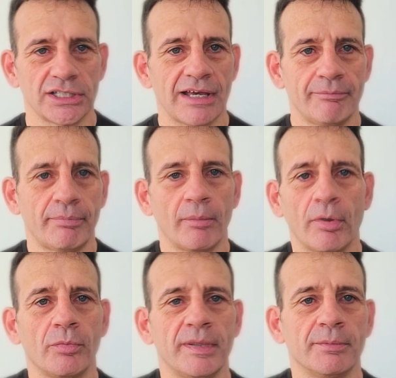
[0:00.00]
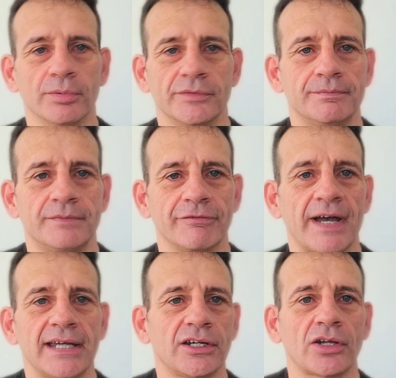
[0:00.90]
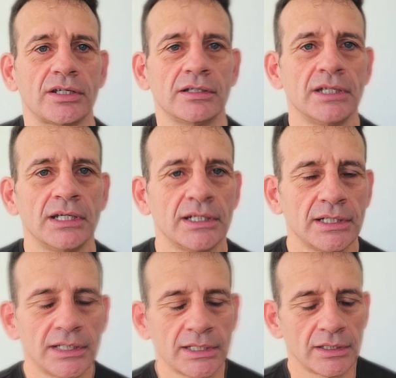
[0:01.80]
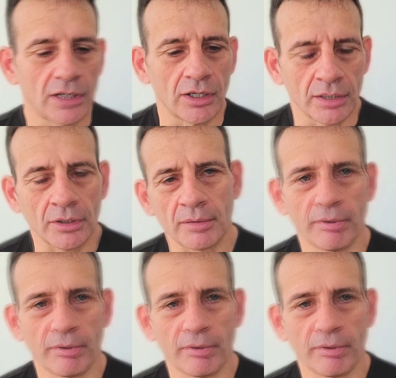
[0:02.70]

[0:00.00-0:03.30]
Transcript: You have both people divided on